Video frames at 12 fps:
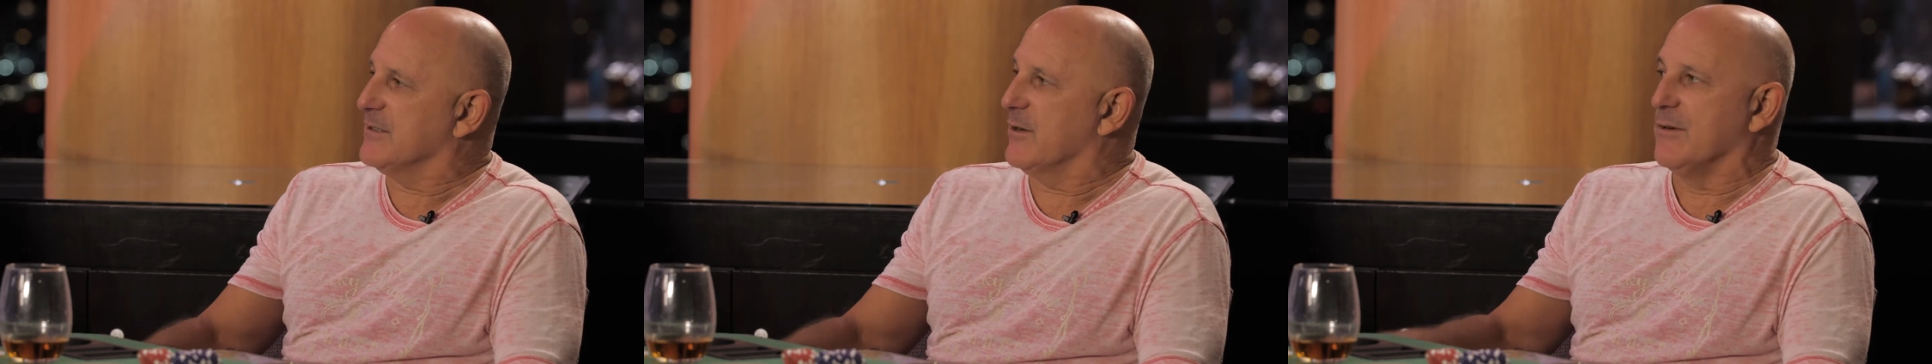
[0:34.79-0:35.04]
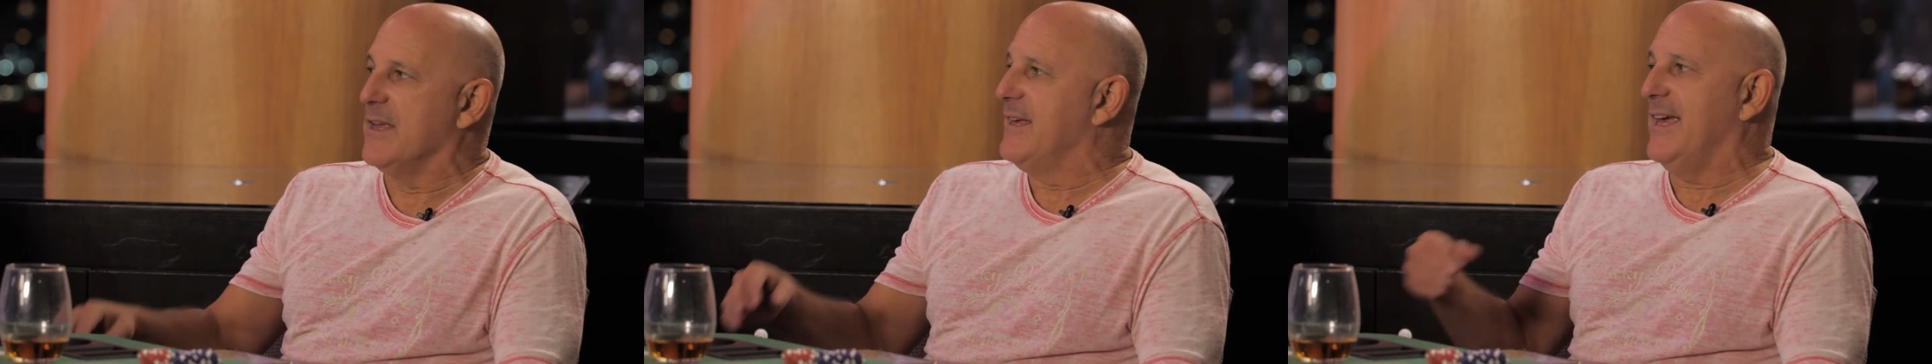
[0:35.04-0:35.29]

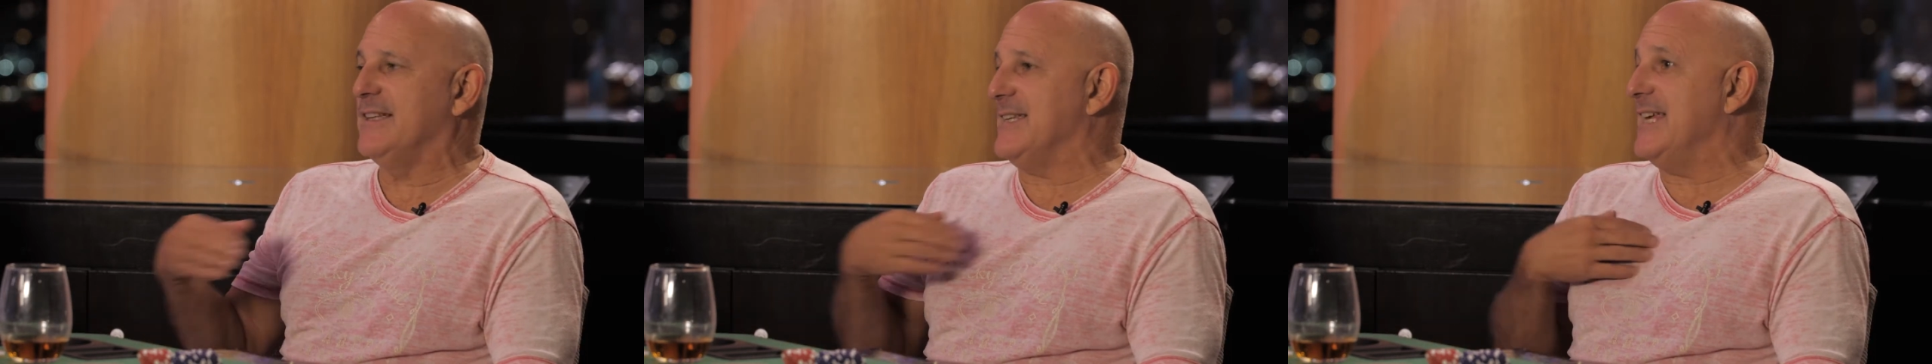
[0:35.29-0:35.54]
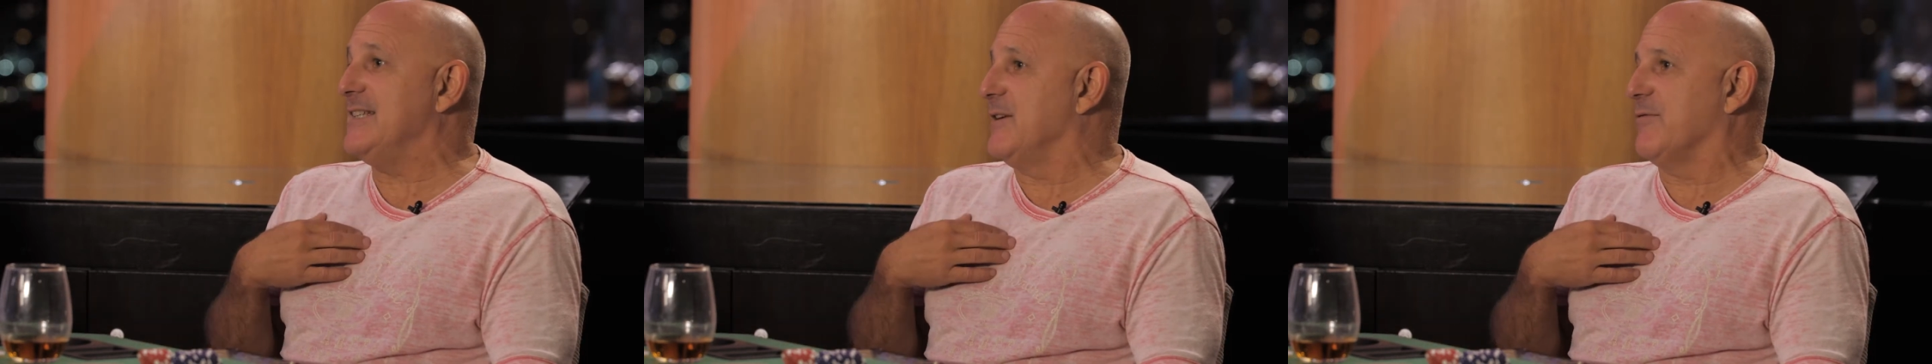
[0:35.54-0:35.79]
So it's
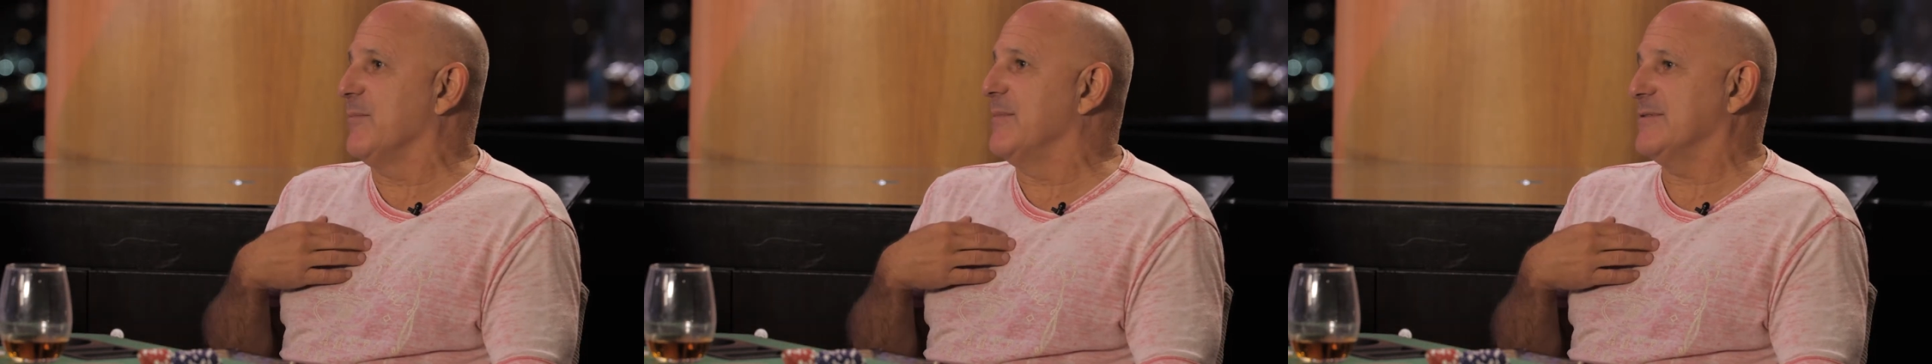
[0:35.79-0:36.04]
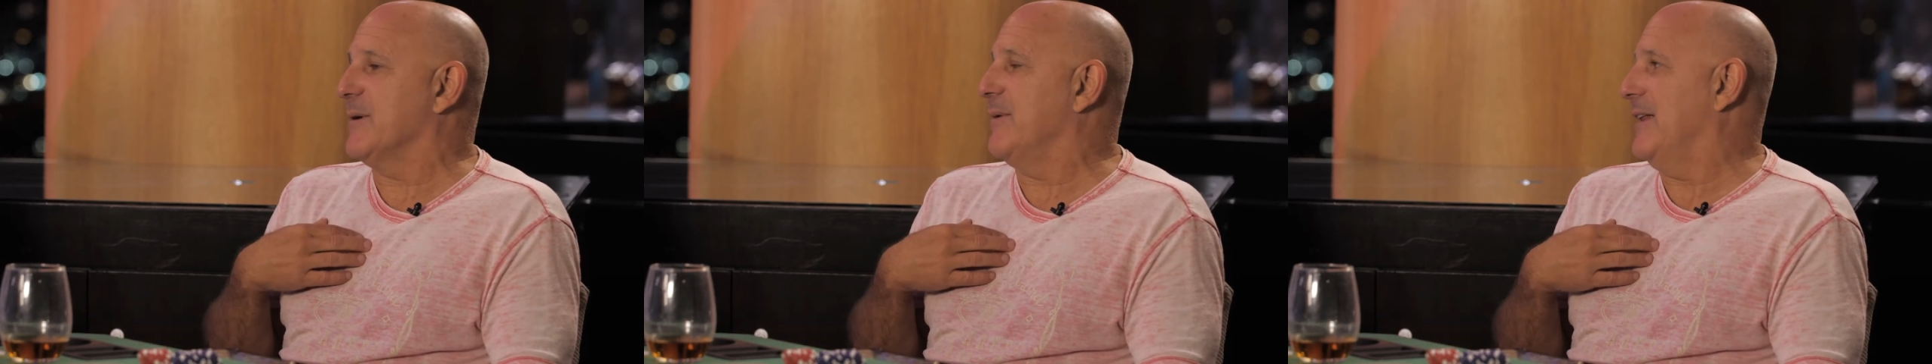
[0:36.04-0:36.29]
easy for
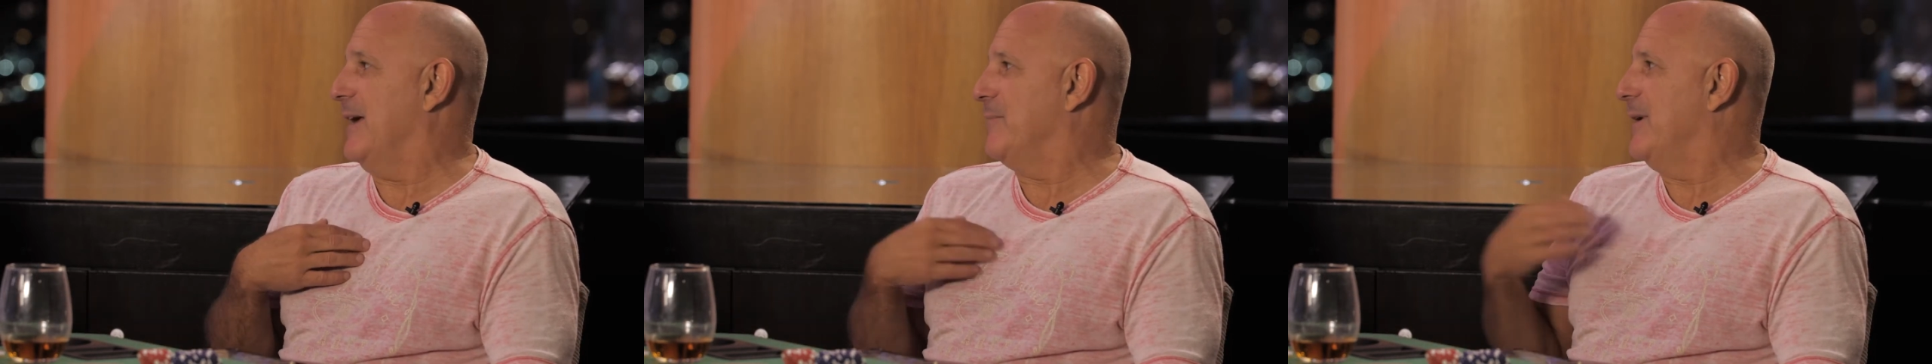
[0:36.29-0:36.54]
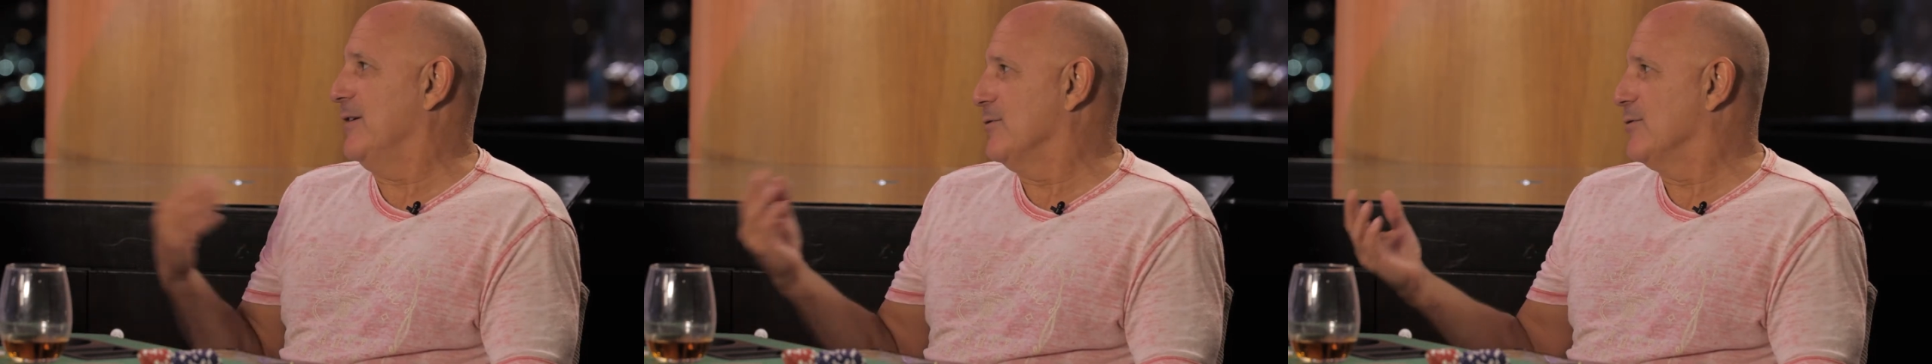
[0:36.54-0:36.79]
somebody like
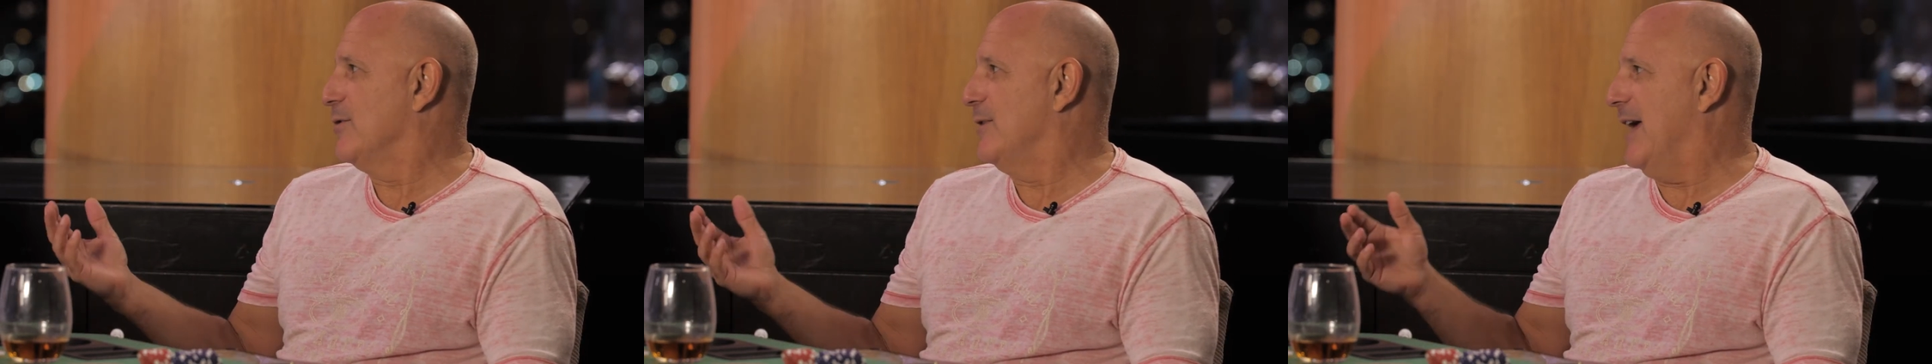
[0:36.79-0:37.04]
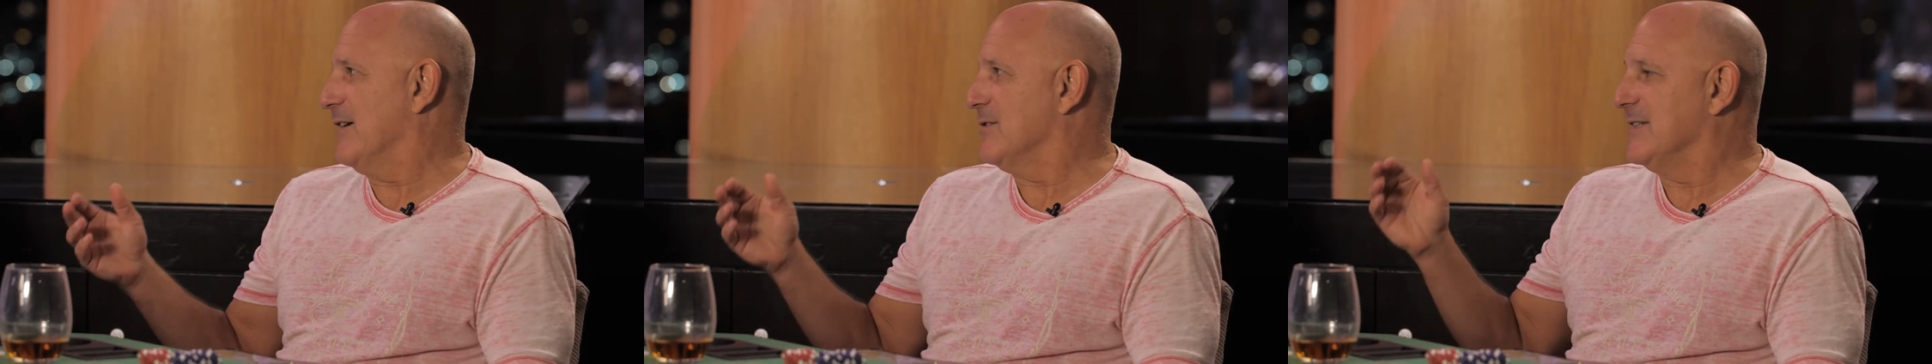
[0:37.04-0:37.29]
me or Drew
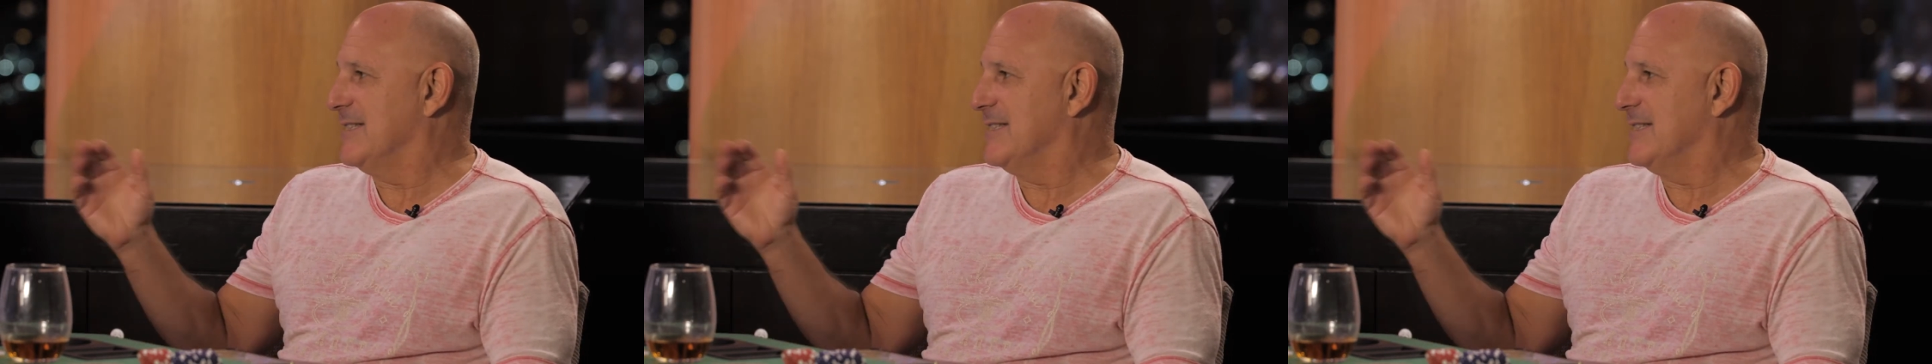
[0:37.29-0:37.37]
to actually